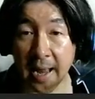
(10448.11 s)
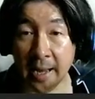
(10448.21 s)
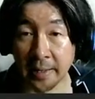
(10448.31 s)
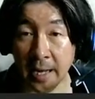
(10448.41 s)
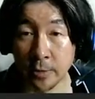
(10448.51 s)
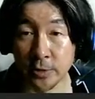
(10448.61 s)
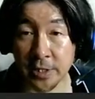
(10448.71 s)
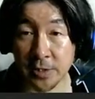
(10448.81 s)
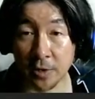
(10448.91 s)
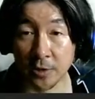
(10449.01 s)
and
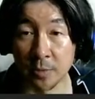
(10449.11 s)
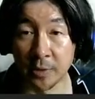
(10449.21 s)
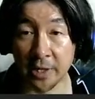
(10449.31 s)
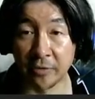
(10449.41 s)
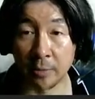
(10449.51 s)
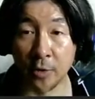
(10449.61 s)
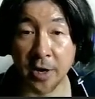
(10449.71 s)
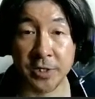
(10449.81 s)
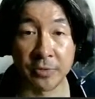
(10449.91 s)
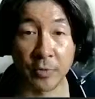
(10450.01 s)
energy is ultimately
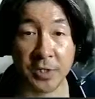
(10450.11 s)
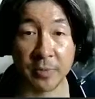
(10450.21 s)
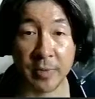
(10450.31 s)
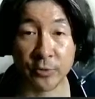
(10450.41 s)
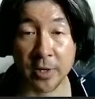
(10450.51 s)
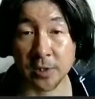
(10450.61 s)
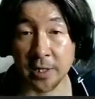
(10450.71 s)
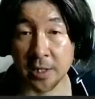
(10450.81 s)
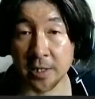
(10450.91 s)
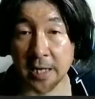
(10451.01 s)
vibration, which can be
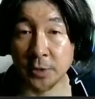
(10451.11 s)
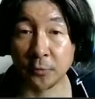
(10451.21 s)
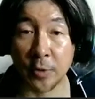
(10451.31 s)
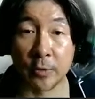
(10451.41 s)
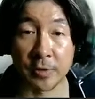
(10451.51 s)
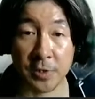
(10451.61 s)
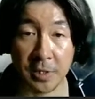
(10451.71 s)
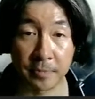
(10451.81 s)
translated into frequency.